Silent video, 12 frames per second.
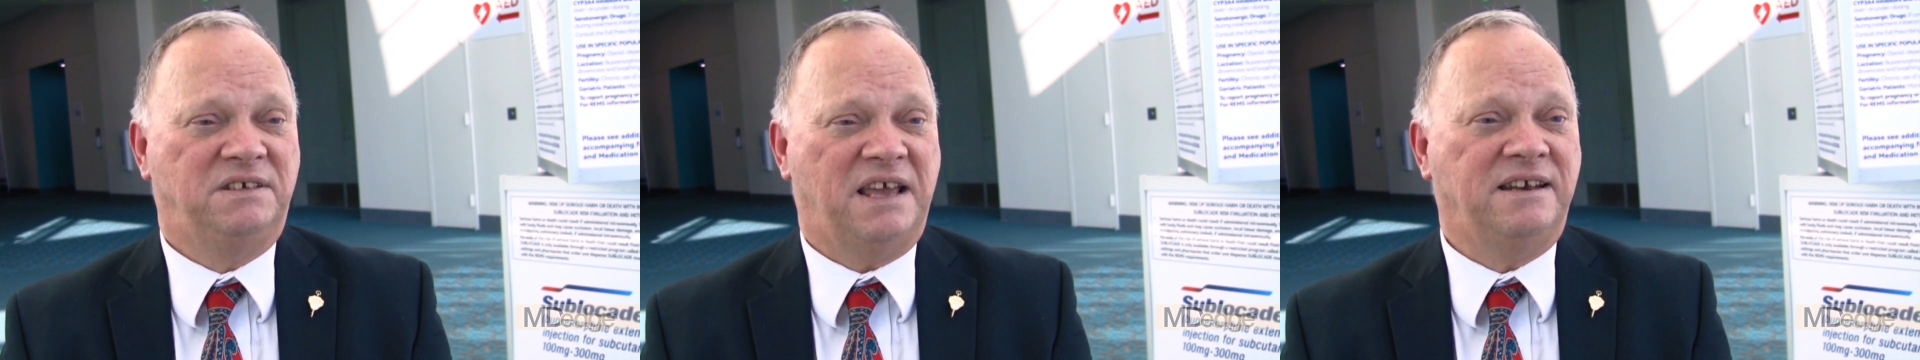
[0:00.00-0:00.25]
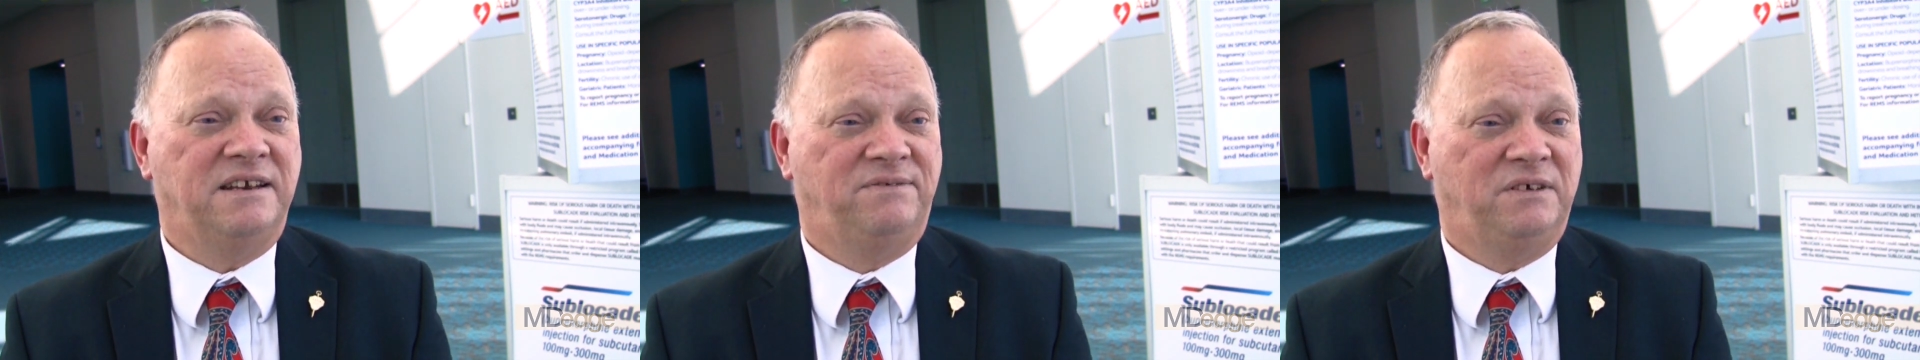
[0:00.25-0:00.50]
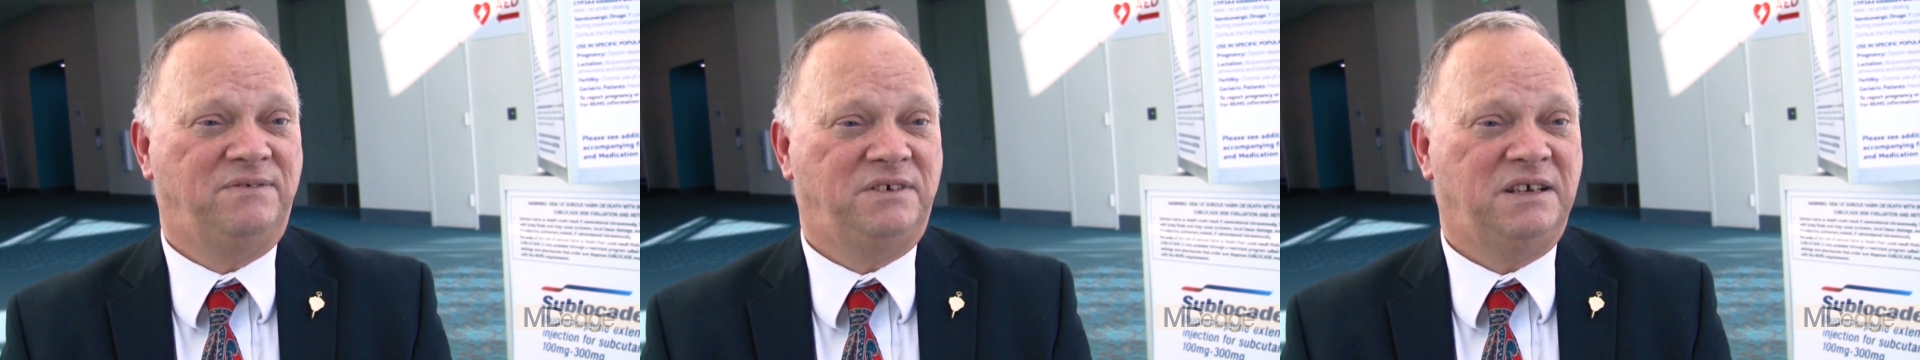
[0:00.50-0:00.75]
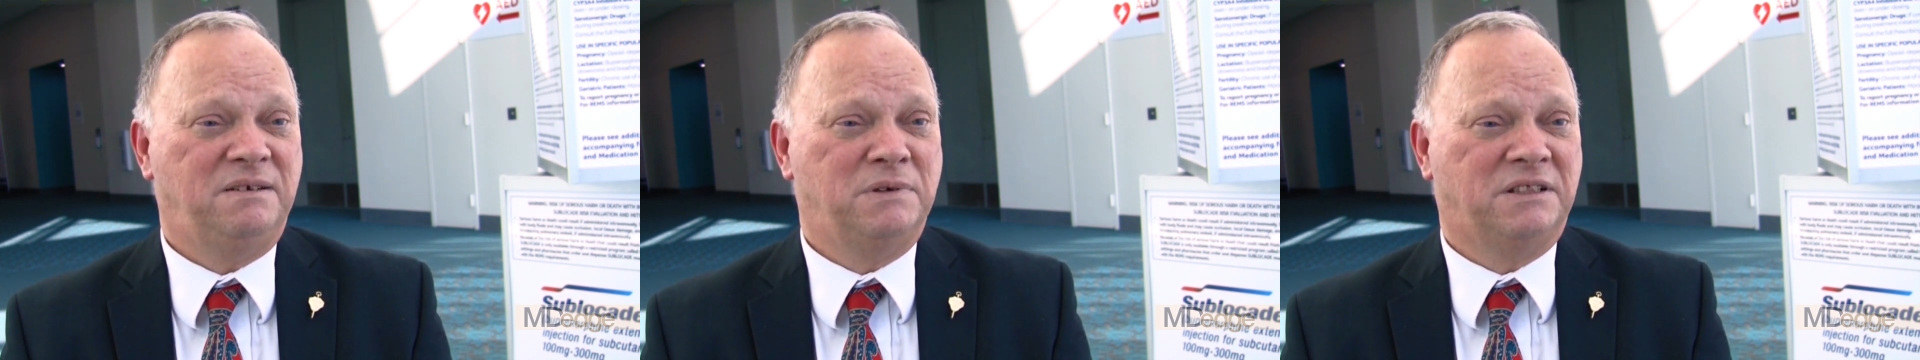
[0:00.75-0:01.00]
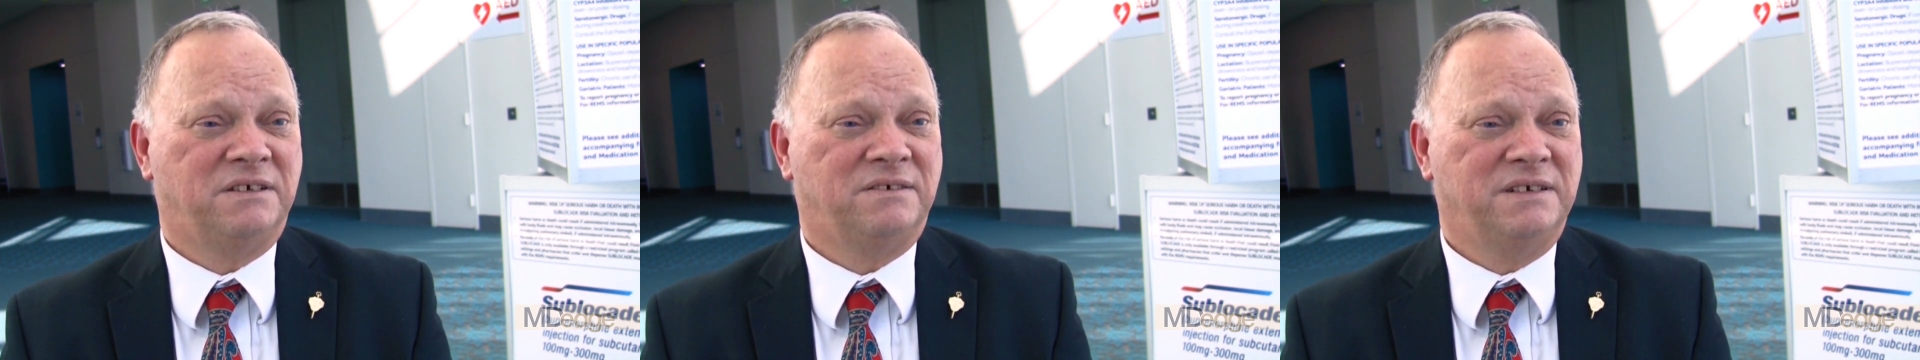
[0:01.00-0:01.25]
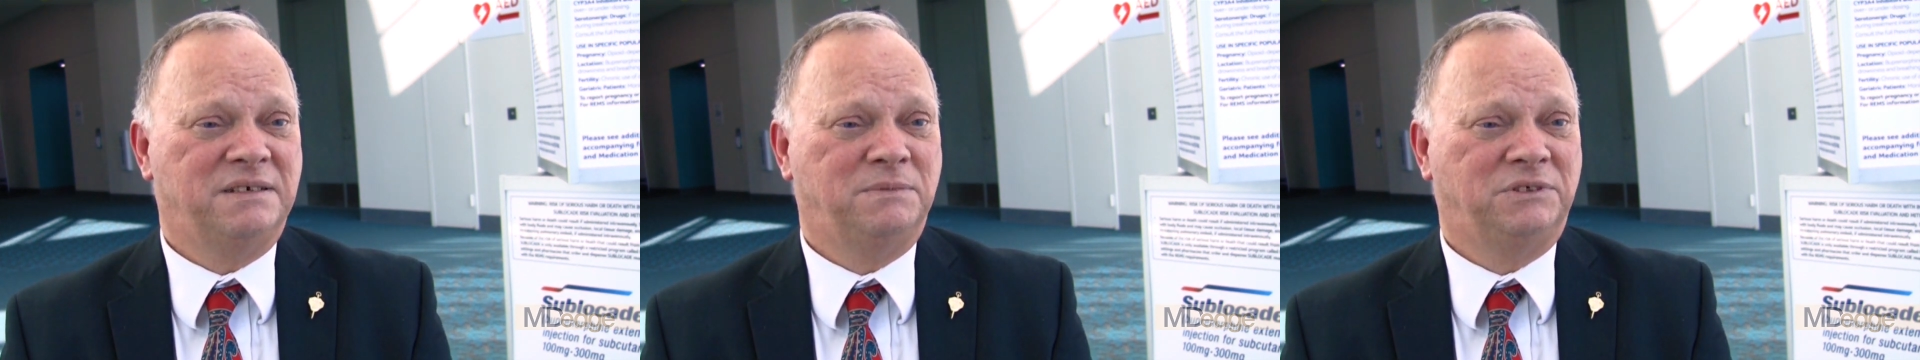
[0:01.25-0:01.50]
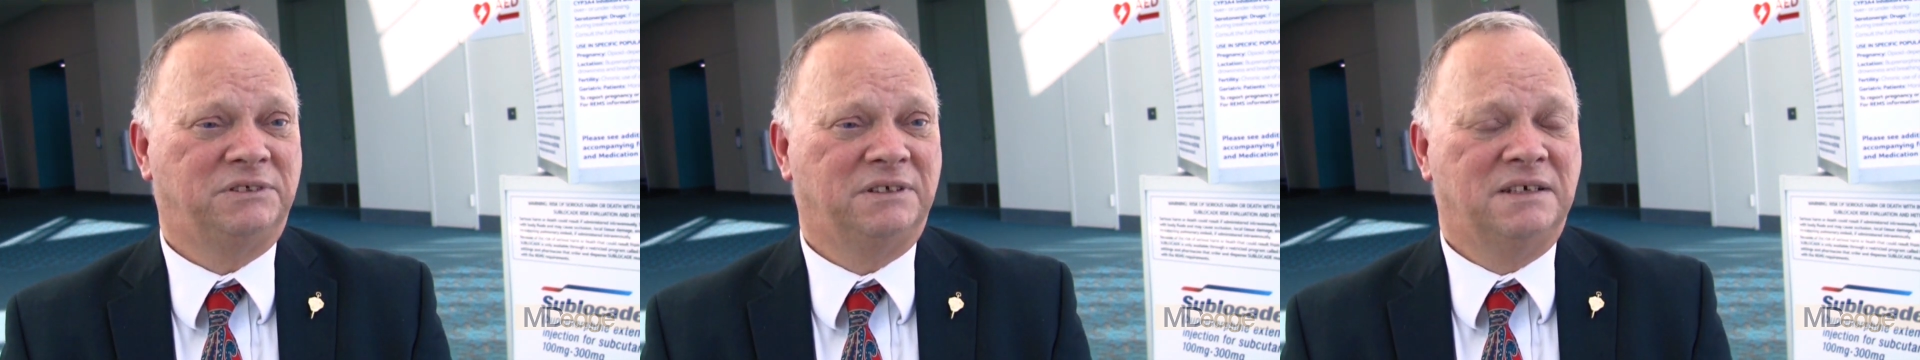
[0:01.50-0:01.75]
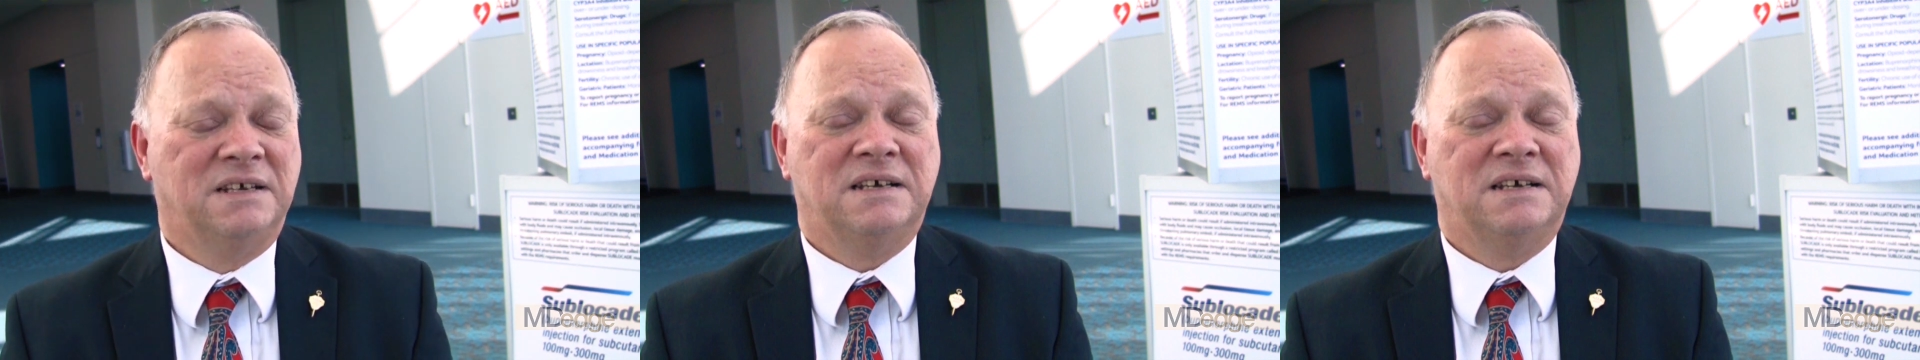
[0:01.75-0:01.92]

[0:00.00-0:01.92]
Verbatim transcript: 10 to 15 milligrams.